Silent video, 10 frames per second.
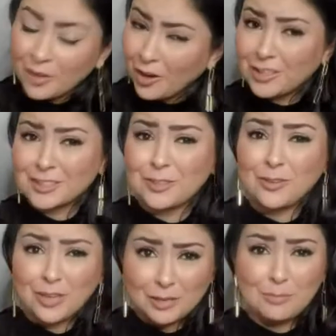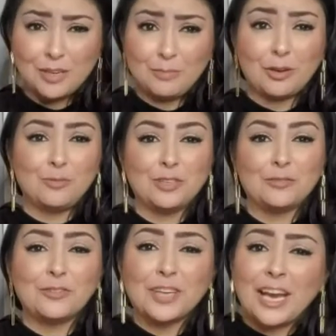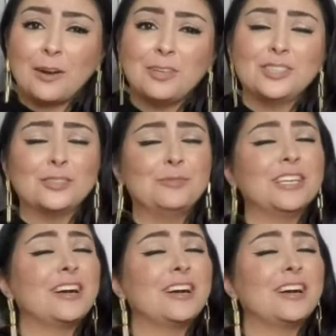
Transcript: also our beautiful Carrie should be